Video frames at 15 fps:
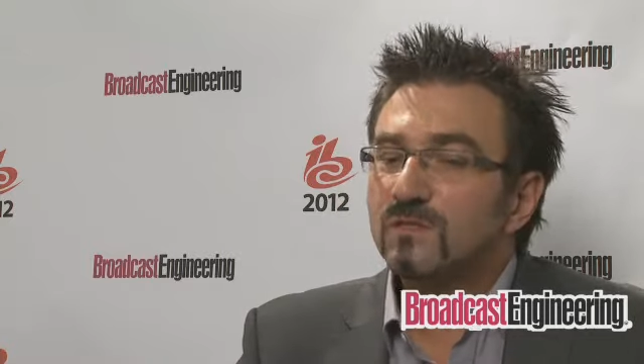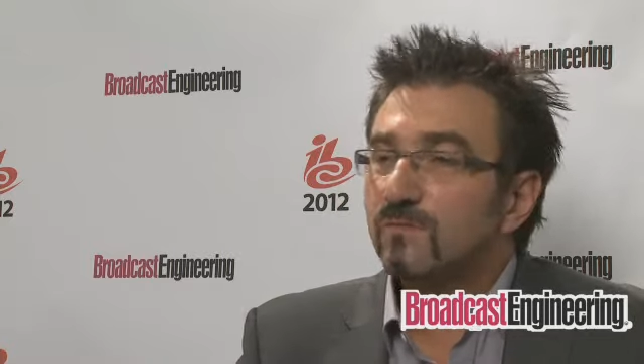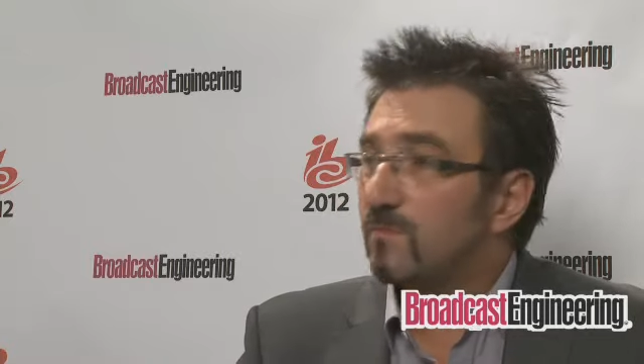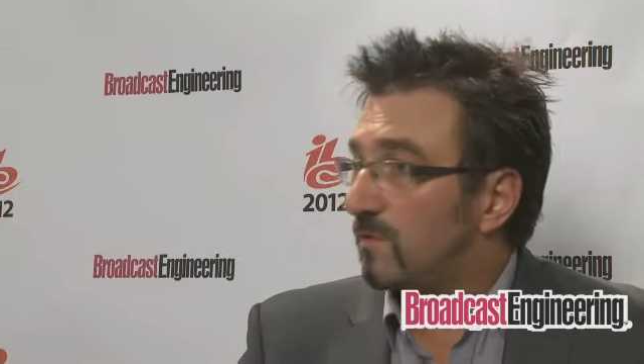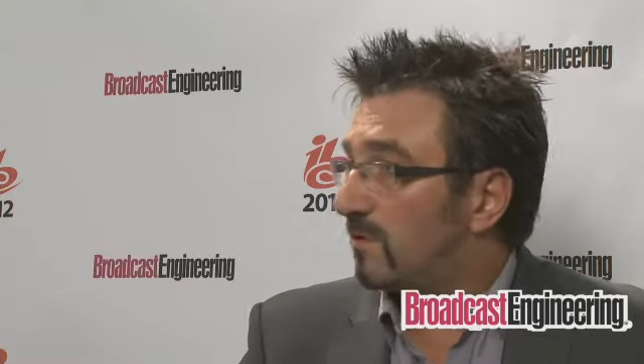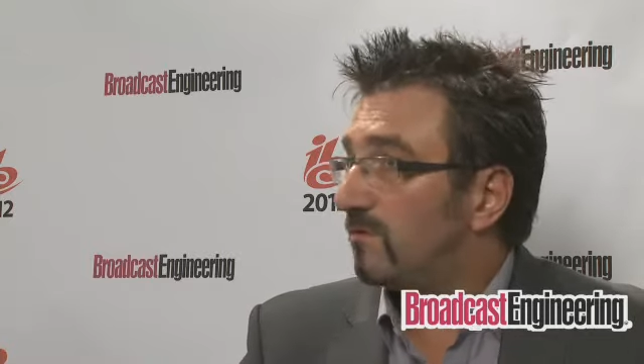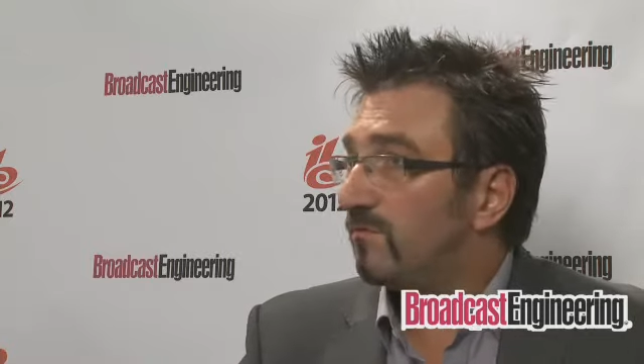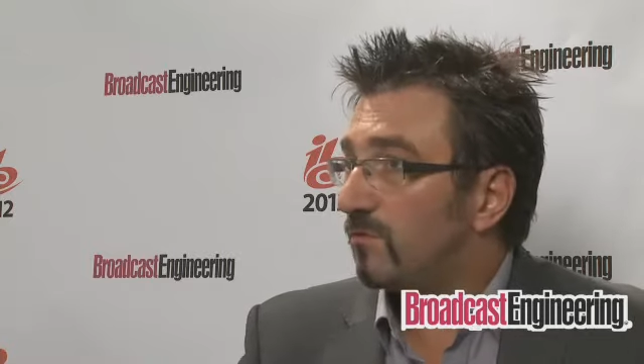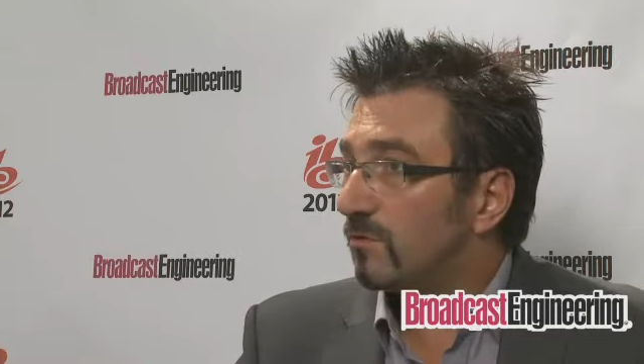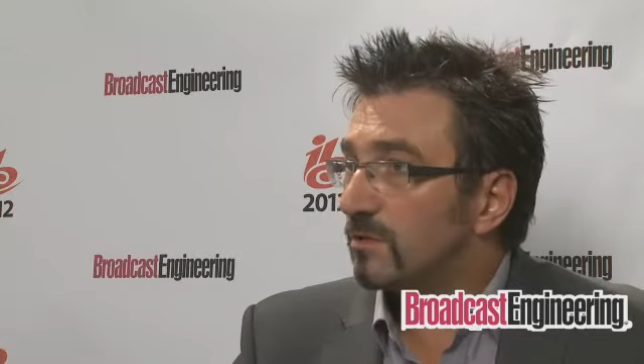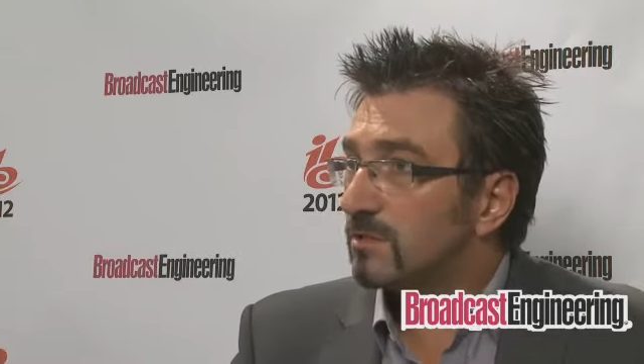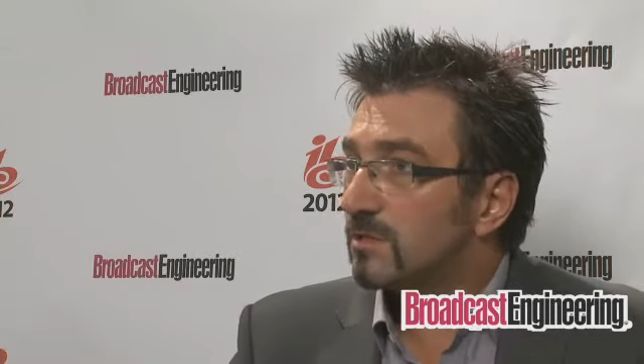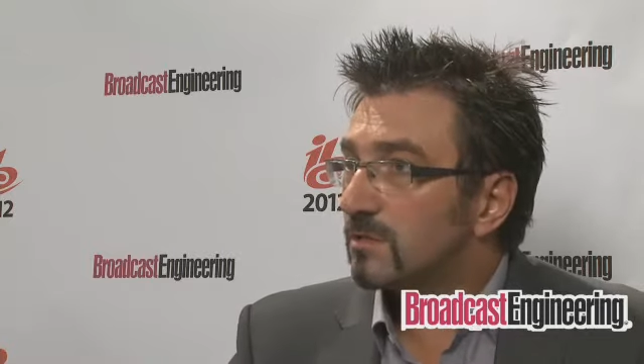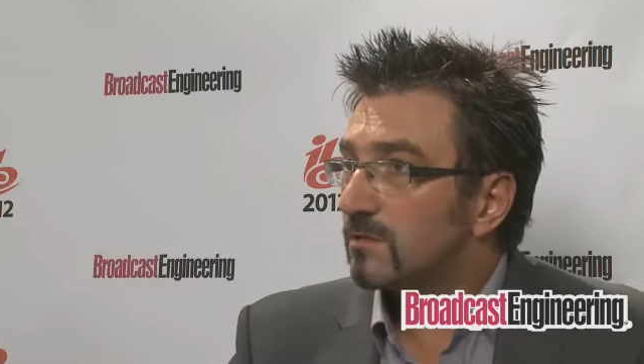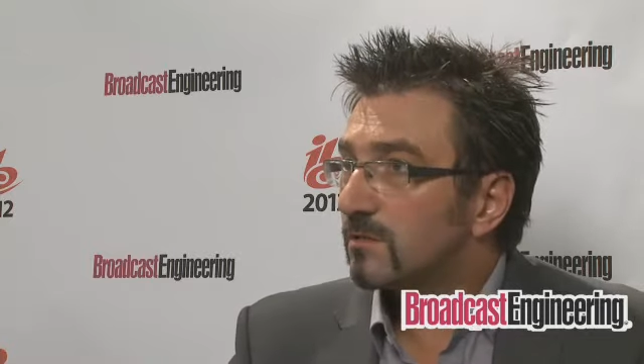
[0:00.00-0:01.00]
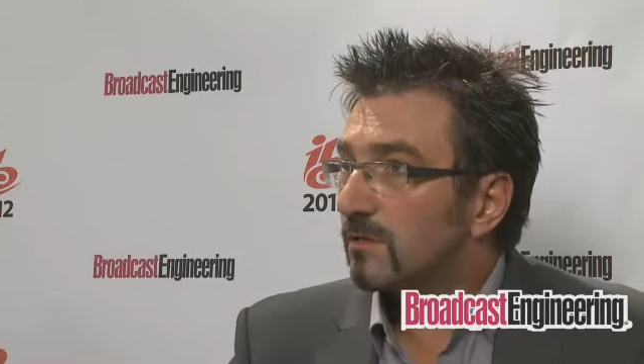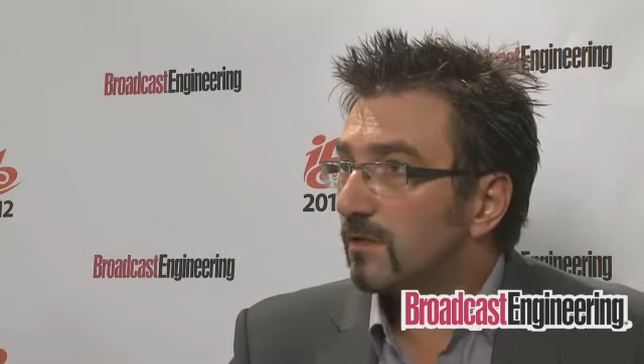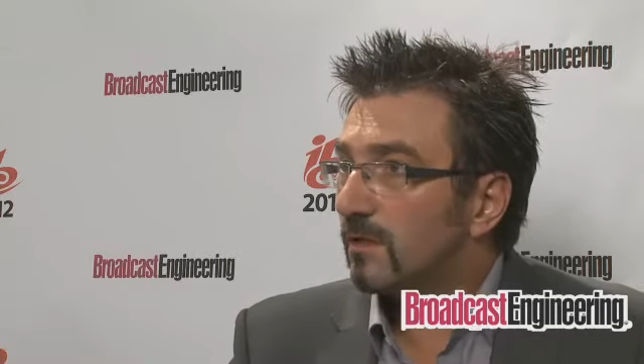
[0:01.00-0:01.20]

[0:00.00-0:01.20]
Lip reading: them a voice